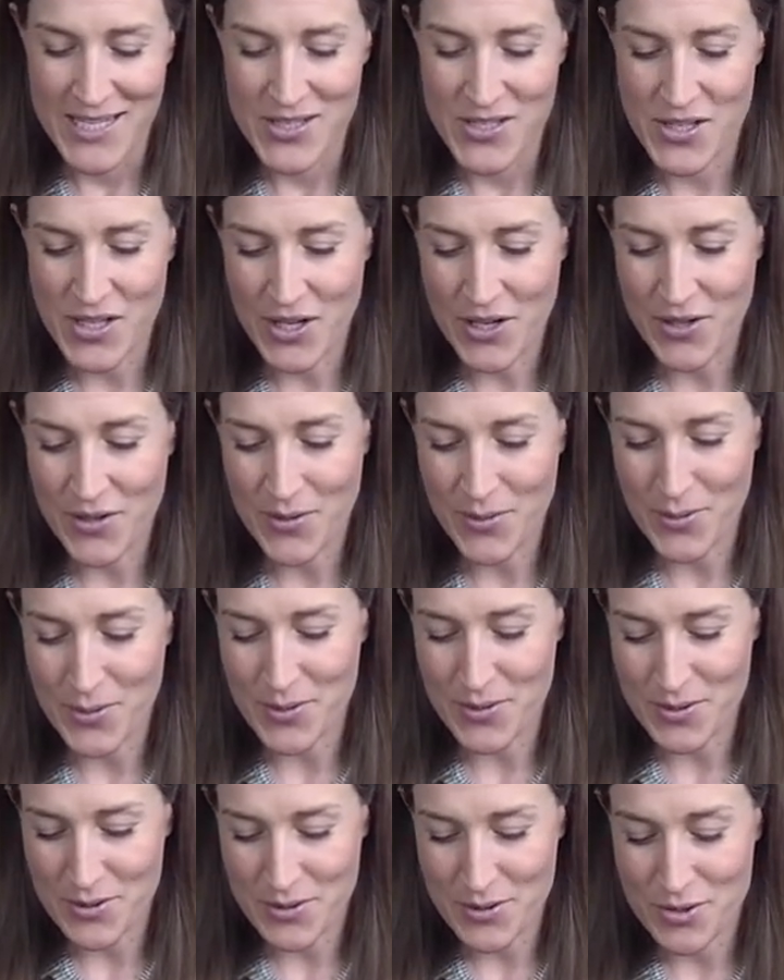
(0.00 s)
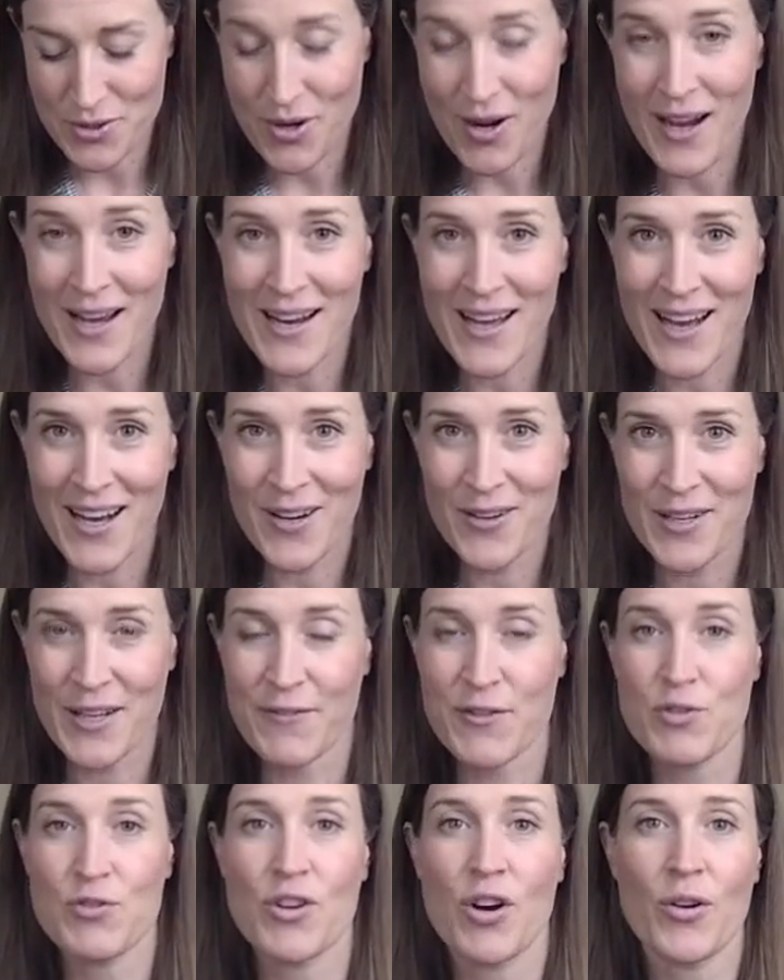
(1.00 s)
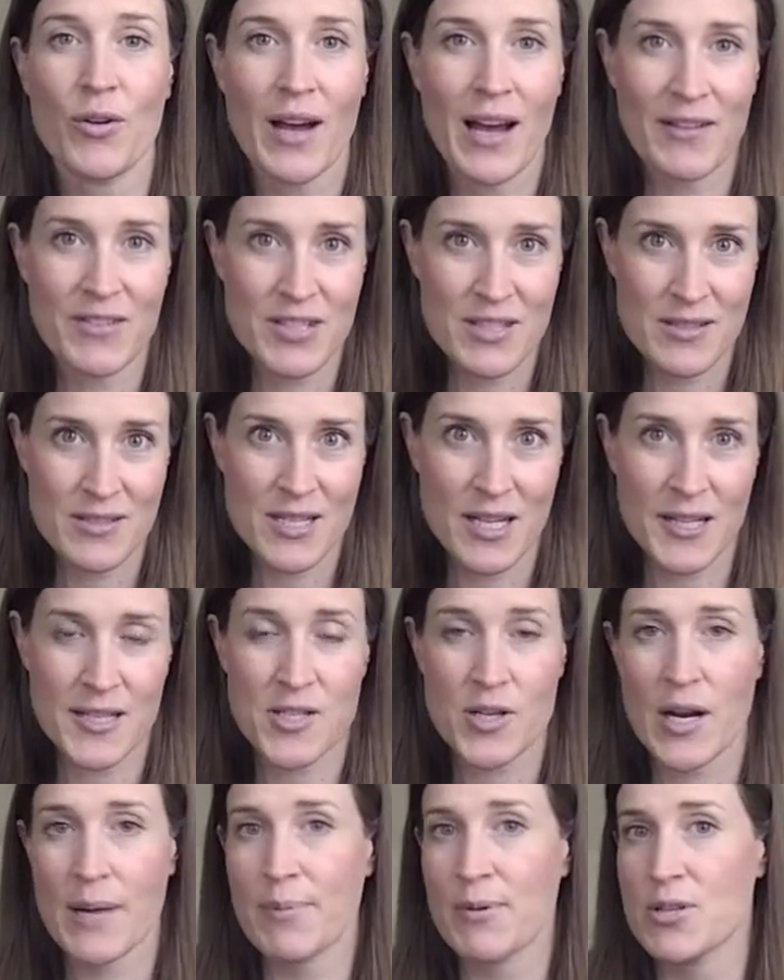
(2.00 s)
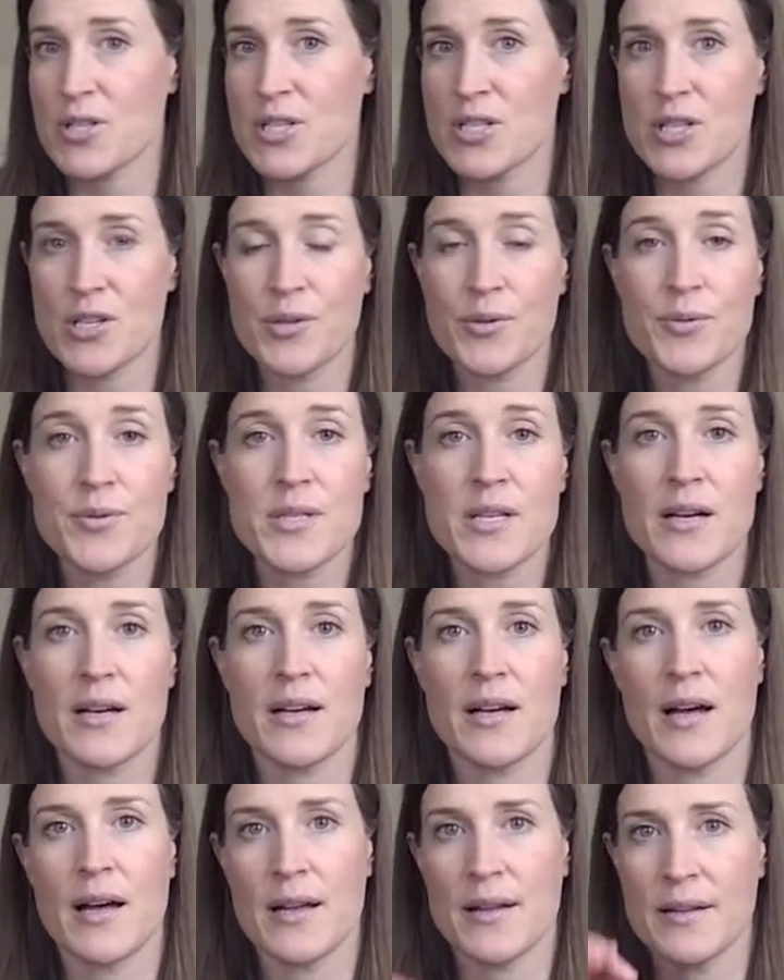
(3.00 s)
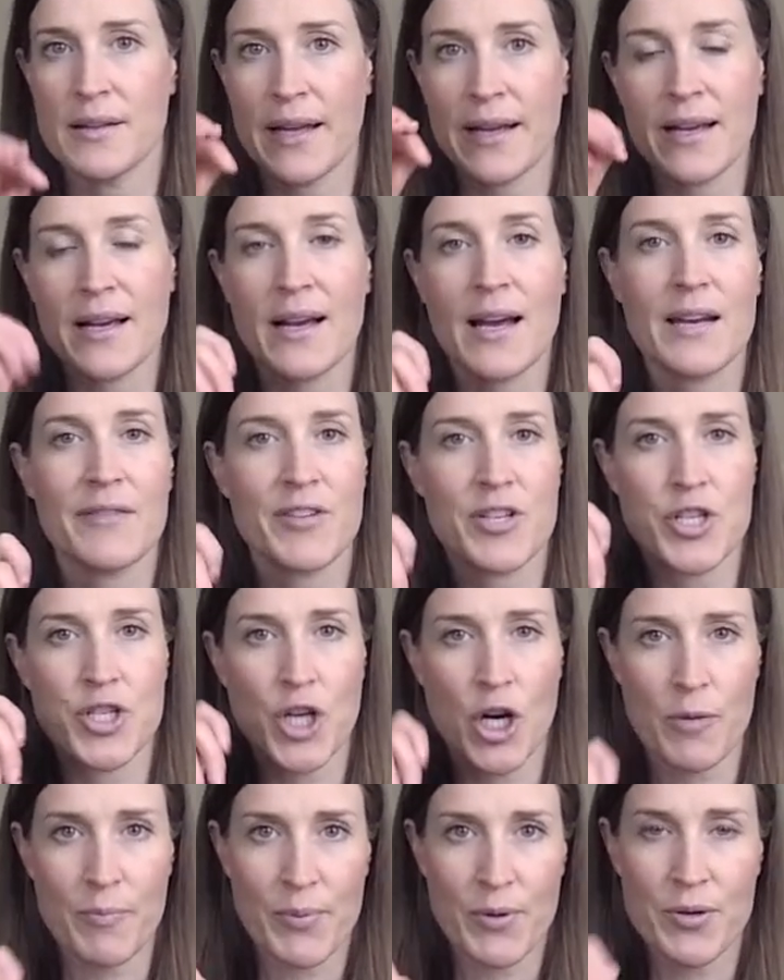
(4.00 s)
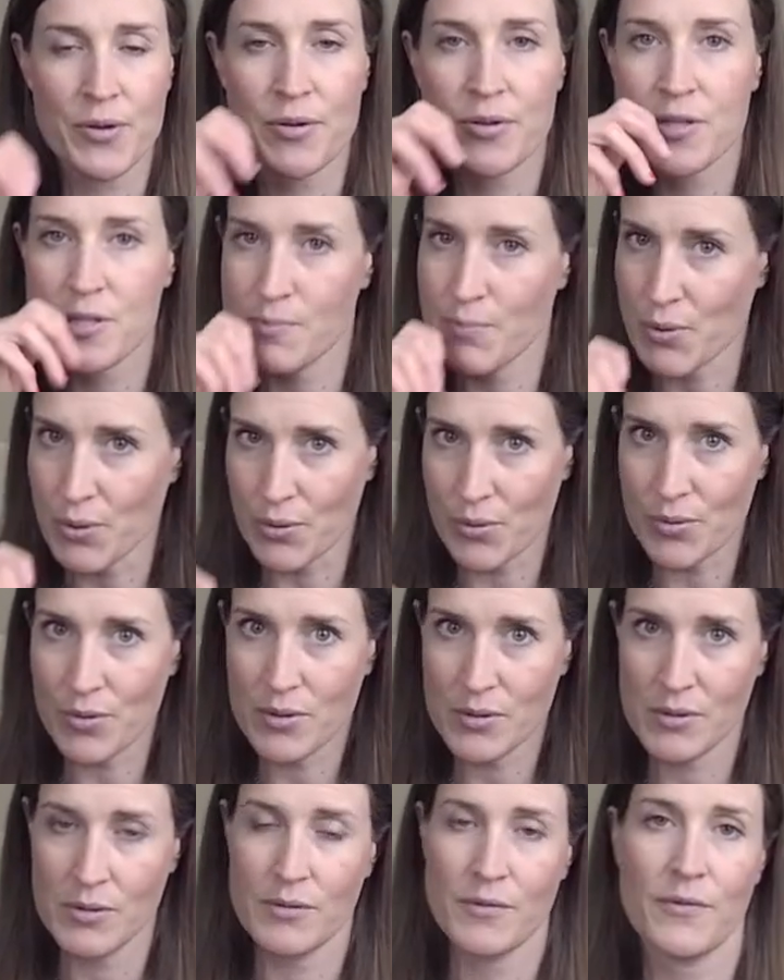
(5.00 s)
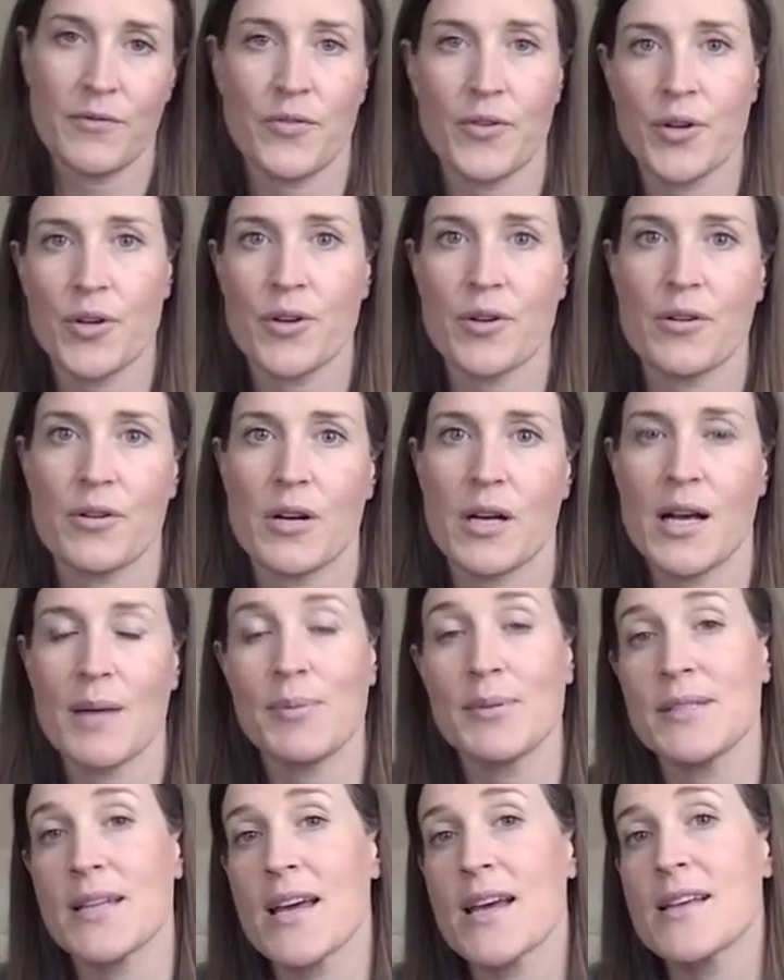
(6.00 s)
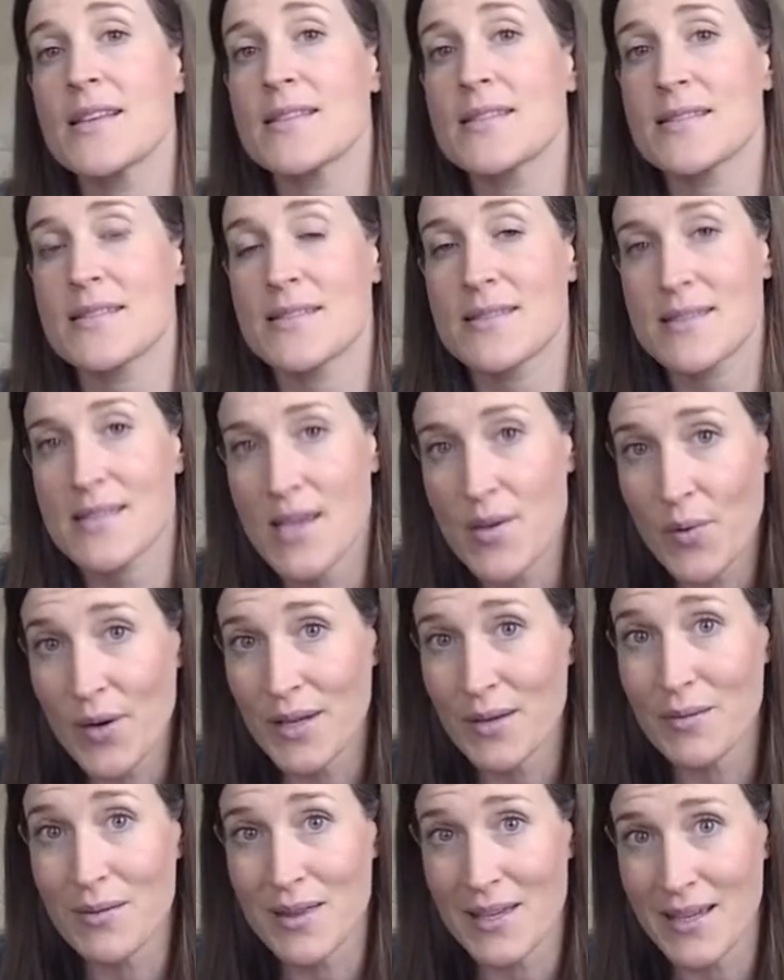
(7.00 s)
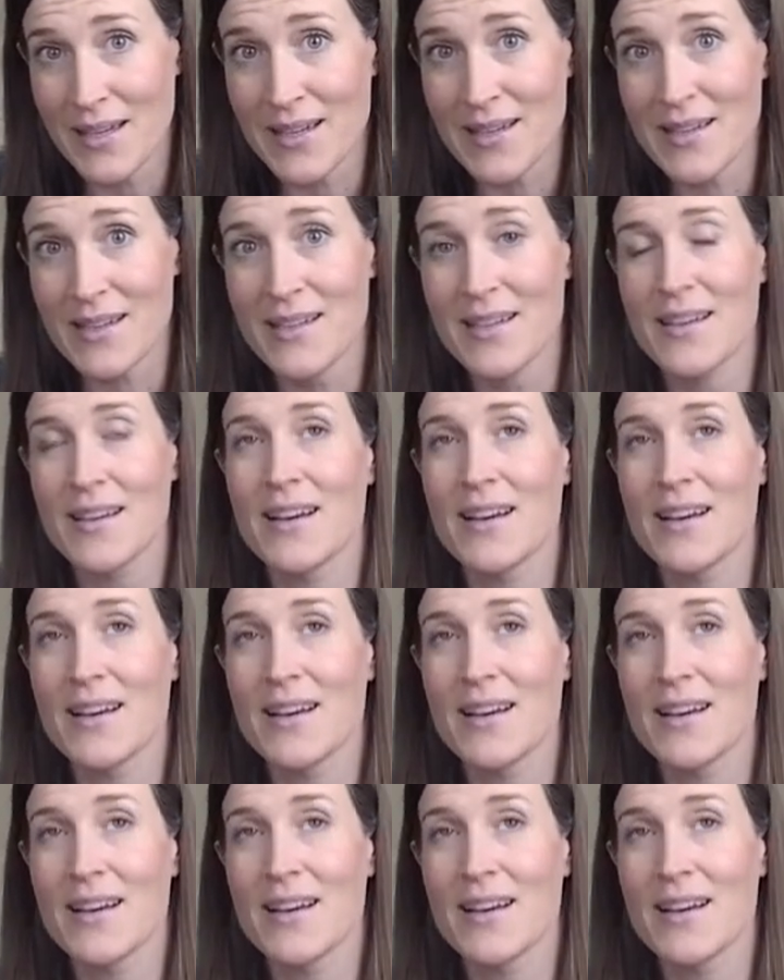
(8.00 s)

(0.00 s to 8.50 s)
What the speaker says: So try it out. If you don't have a tongue scraper, just use a kind of a sharper spoon for a couple days. See what you think.